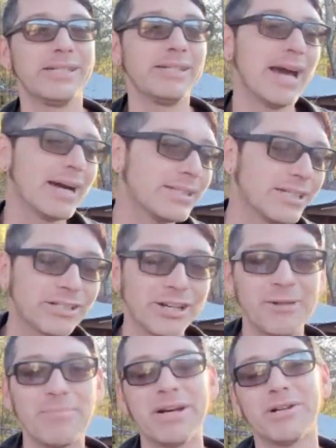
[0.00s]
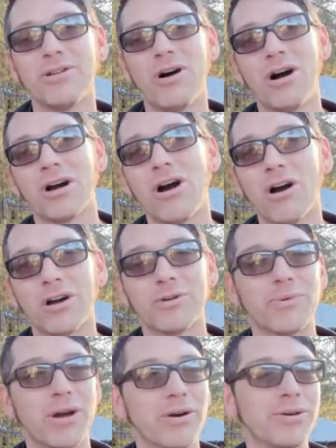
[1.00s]
Yes, it's going to be a long, hard
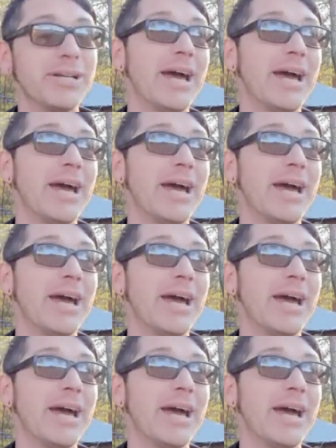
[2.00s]
road.